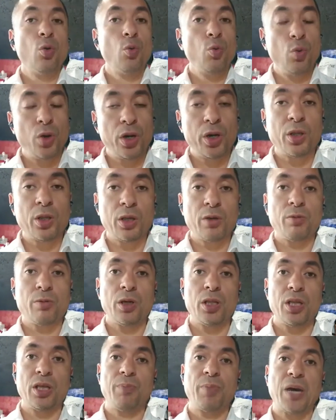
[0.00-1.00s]
Really,
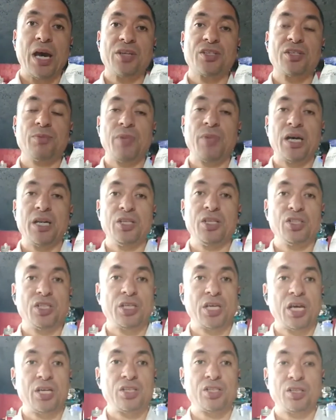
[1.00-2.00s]
really passionate about
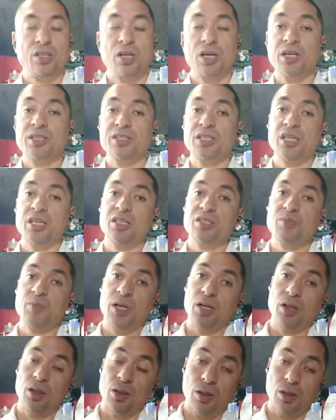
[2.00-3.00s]
education. Like I said, I
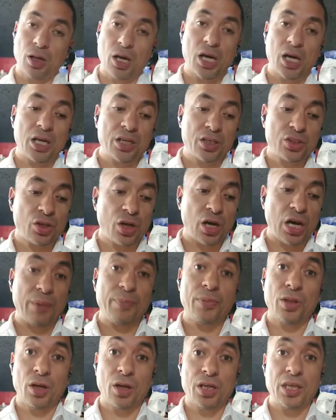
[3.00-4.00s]
spent a lot of
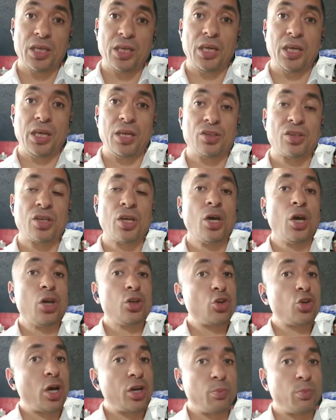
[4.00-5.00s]
time, a lot of years
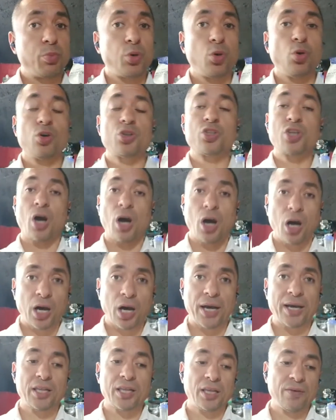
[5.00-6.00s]
trying to push a
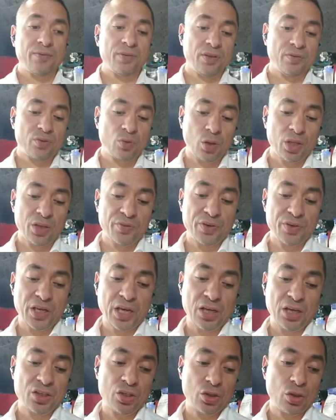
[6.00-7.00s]
higher level of
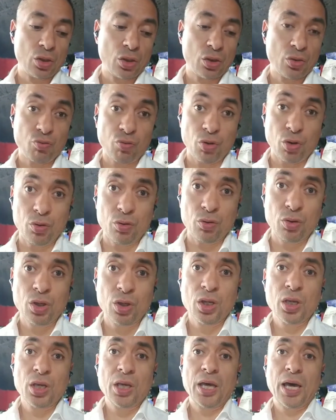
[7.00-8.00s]
qualification through.
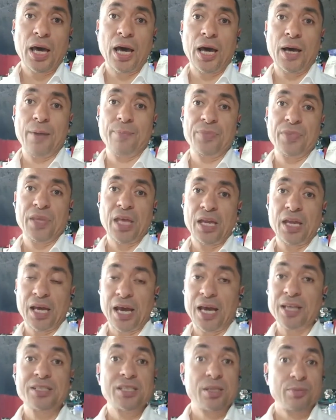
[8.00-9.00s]
And I
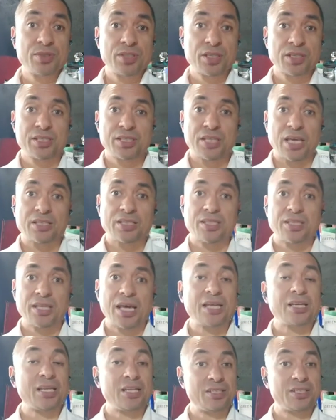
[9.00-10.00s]
had some success in
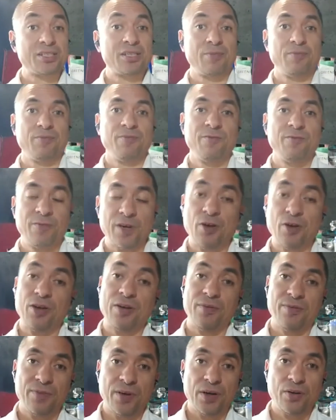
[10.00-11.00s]
that and some very,
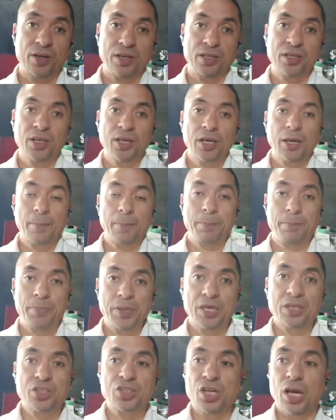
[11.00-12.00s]
very
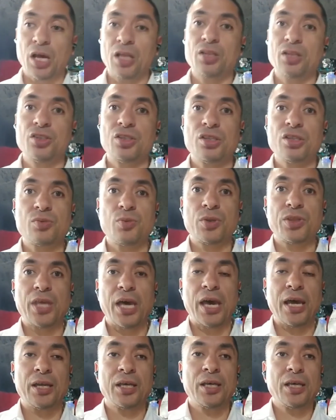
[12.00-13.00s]
big challenges with
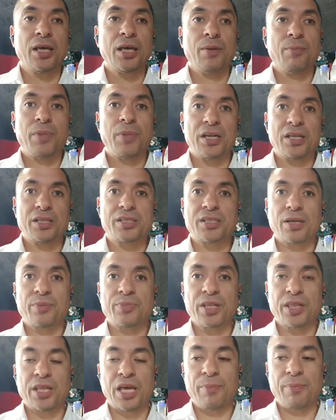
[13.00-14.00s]
that, but it's
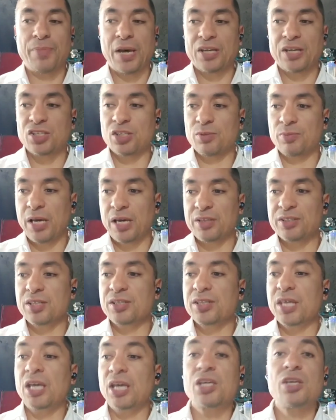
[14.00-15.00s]
something that I'm passionate about. So
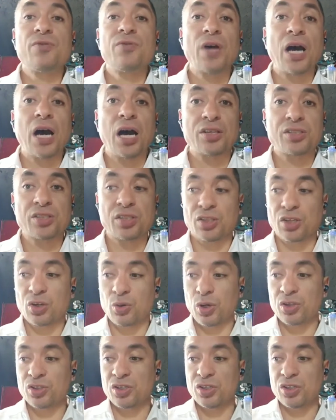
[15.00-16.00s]
thank you for asking the
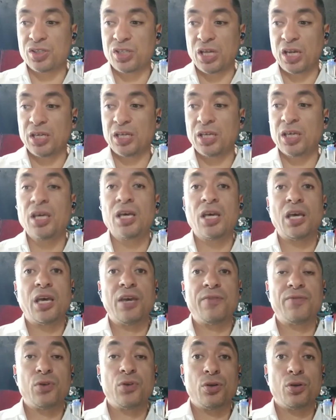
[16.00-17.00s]
question, Sonny.
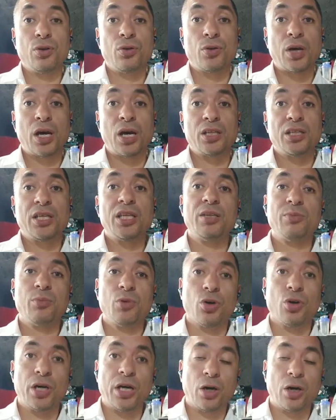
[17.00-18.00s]
If you need any
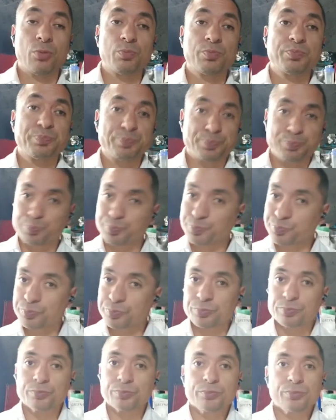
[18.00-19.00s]
more help,
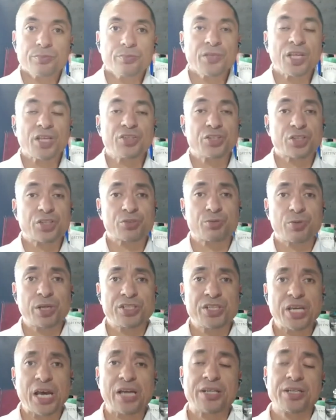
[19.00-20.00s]
just
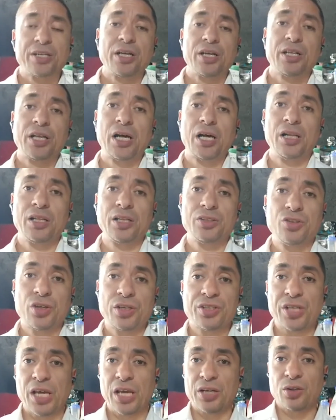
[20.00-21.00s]
reach out and I'll
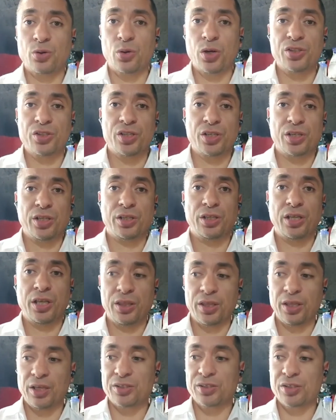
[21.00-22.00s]
address that question
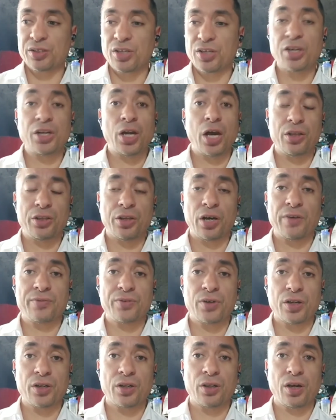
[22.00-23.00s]
in this, because I know I've
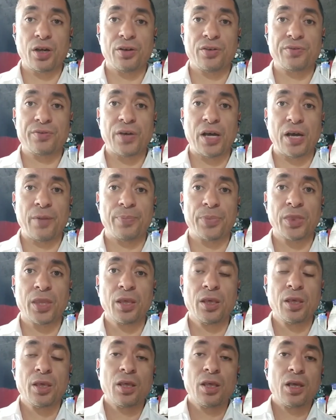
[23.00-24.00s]
got a lot
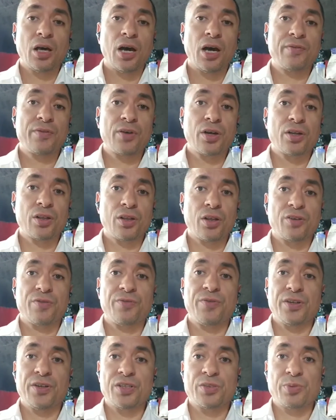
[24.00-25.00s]
of
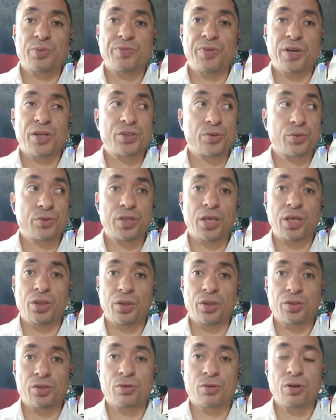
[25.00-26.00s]
fitness professionals in
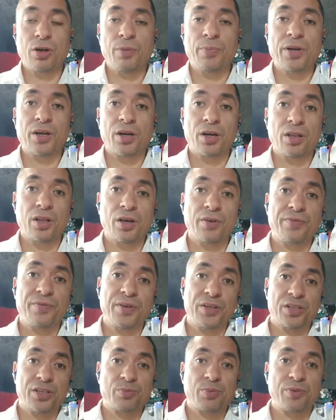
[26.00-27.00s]
this group, and I've got a lot of
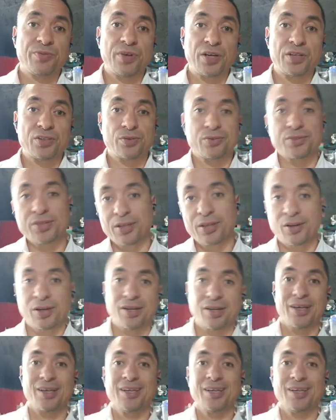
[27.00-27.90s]
fitness professionals that kind of